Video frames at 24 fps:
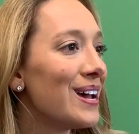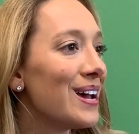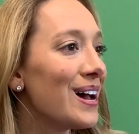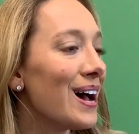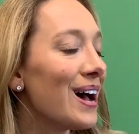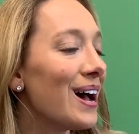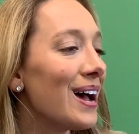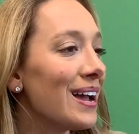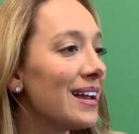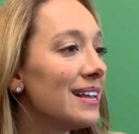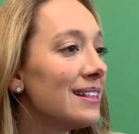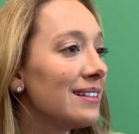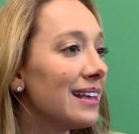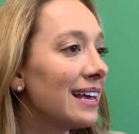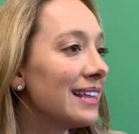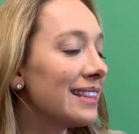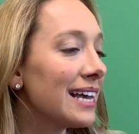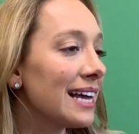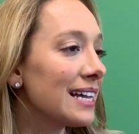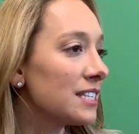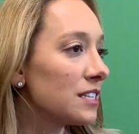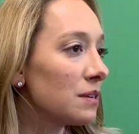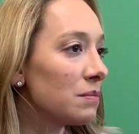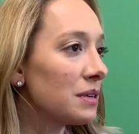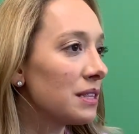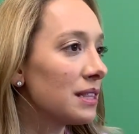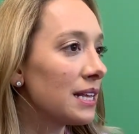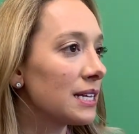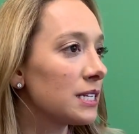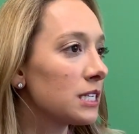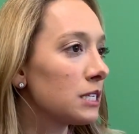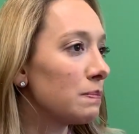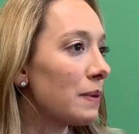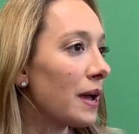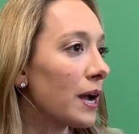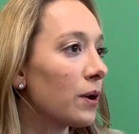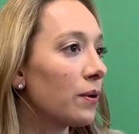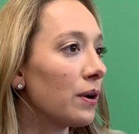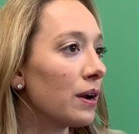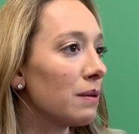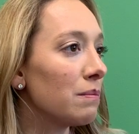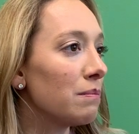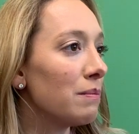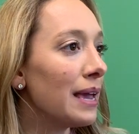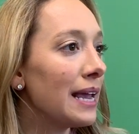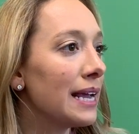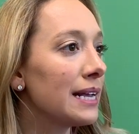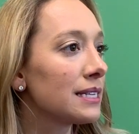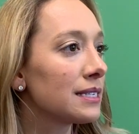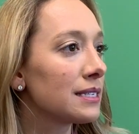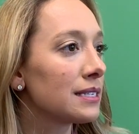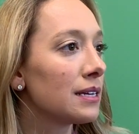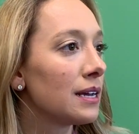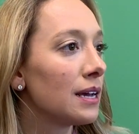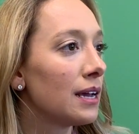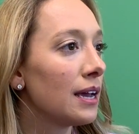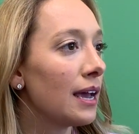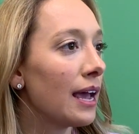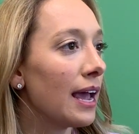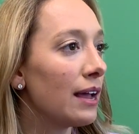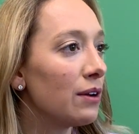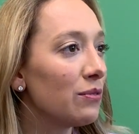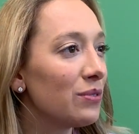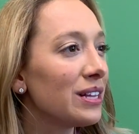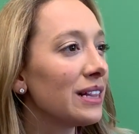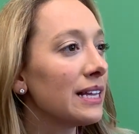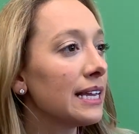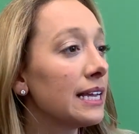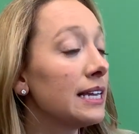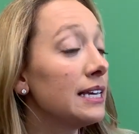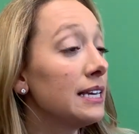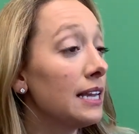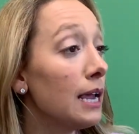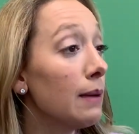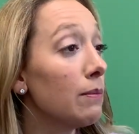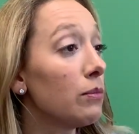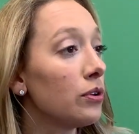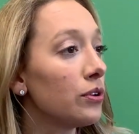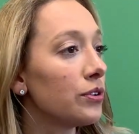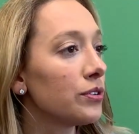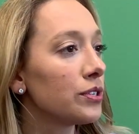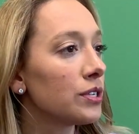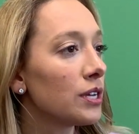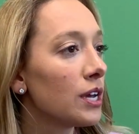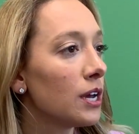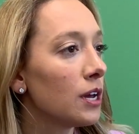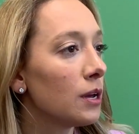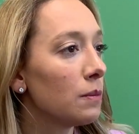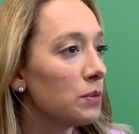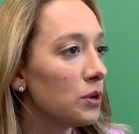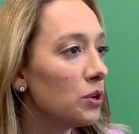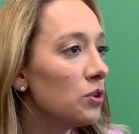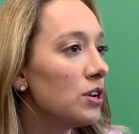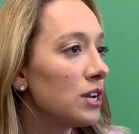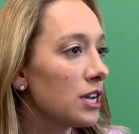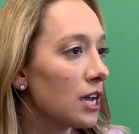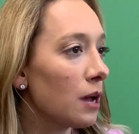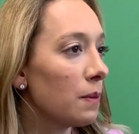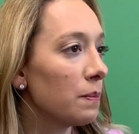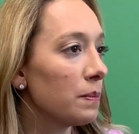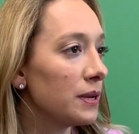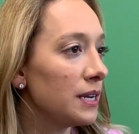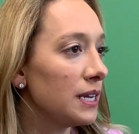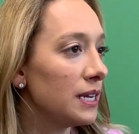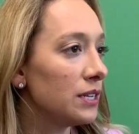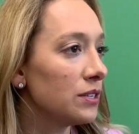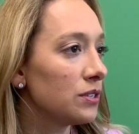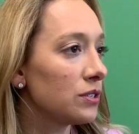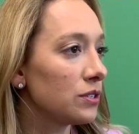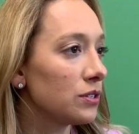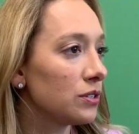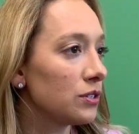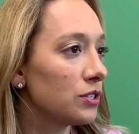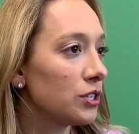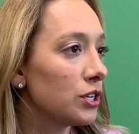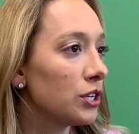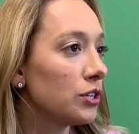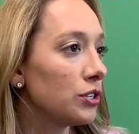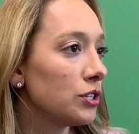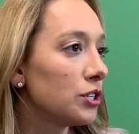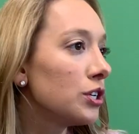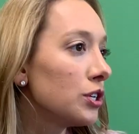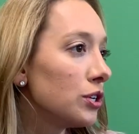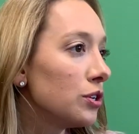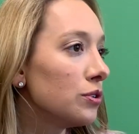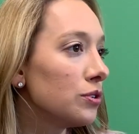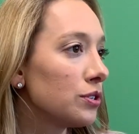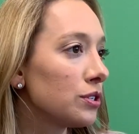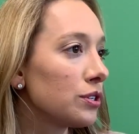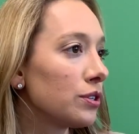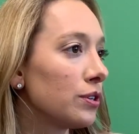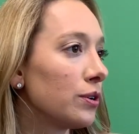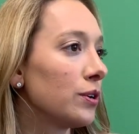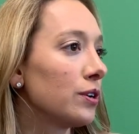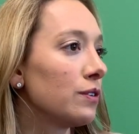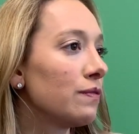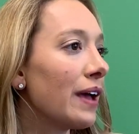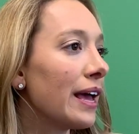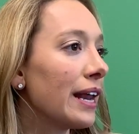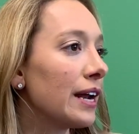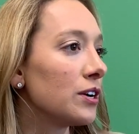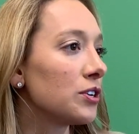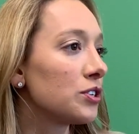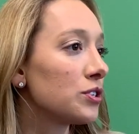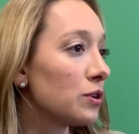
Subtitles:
And that's something that Specright makes and really enables beauty companies to use to their advantage.